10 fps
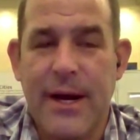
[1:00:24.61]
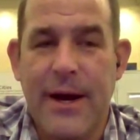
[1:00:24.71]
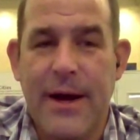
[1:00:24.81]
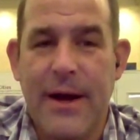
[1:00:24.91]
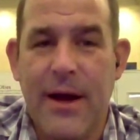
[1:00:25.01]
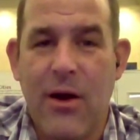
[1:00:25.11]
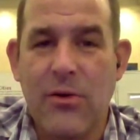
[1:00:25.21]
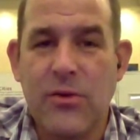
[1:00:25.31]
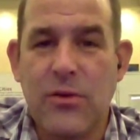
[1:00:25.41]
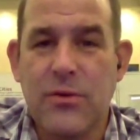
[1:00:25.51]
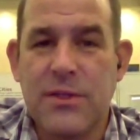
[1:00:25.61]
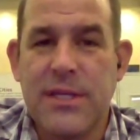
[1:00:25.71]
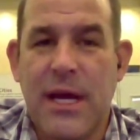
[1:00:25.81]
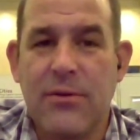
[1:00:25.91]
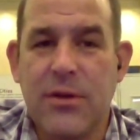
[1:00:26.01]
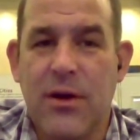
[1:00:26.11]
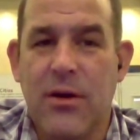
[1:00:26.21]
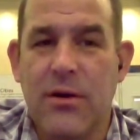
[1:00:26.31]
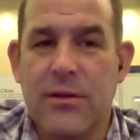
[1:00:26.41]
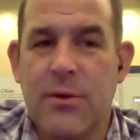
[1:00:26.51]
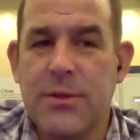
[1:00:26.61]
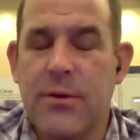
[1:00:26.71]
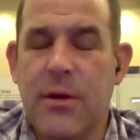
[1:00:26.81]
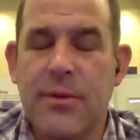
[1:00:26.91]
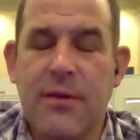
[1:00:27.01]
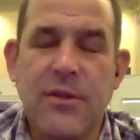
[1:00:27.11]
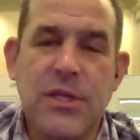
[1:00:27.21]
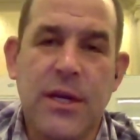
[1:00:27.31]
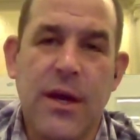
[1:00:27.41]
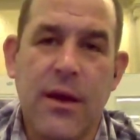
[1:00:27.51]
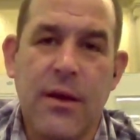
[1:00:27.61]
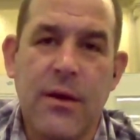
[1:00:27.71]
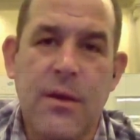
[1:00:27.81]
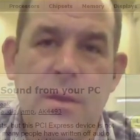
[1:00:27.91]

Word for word: our uh, new sound cards. What was going on with EVGA? Right.